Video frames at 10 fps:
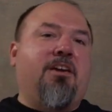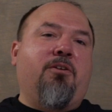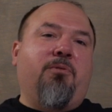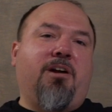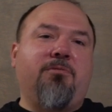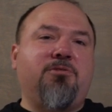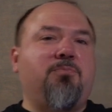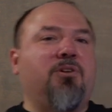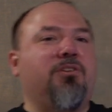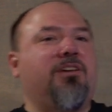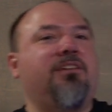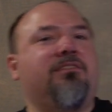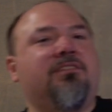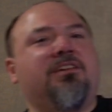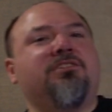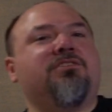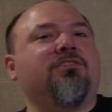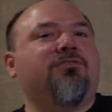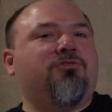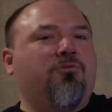When I was building these
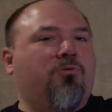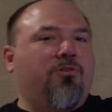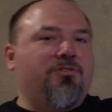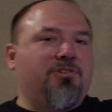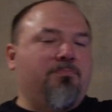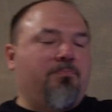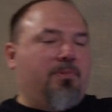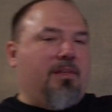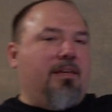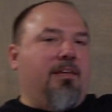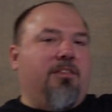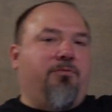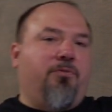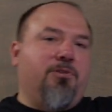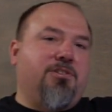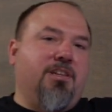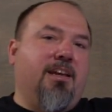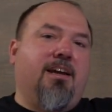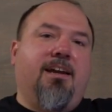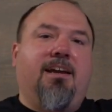doors, the first
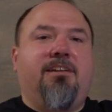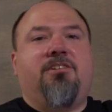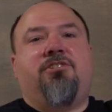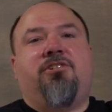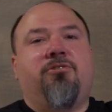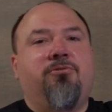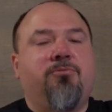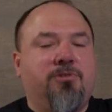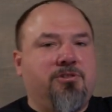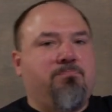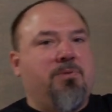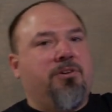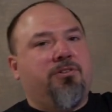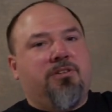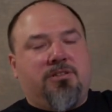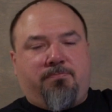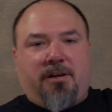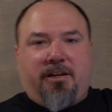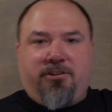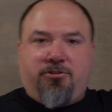thing I had to do was build this
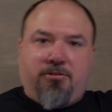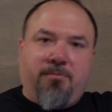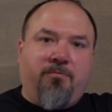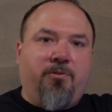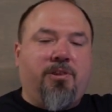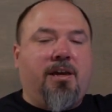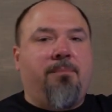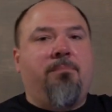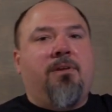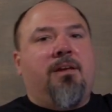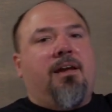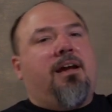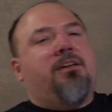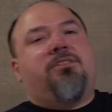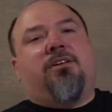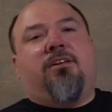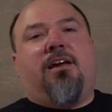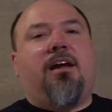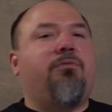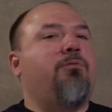pine trim for them as
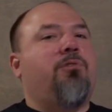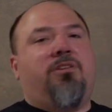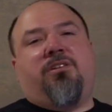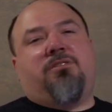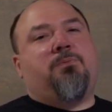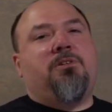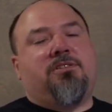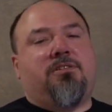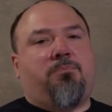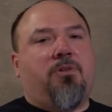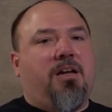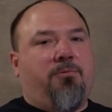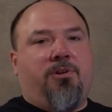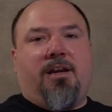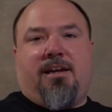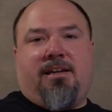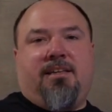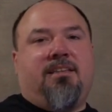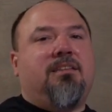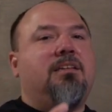every one of these pieces of plywood had
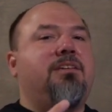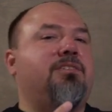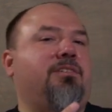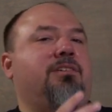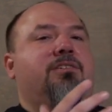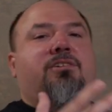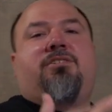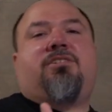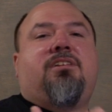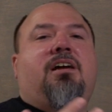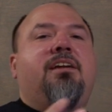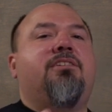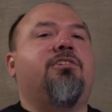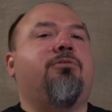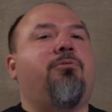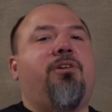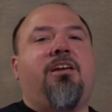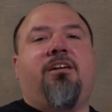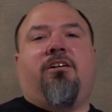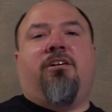at least a slight
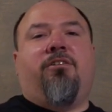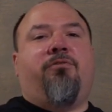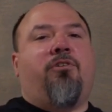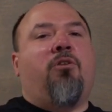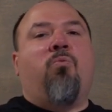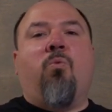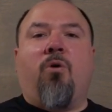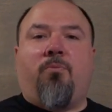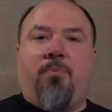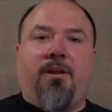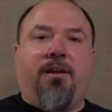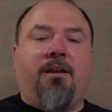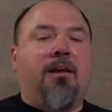degree of a warp in it.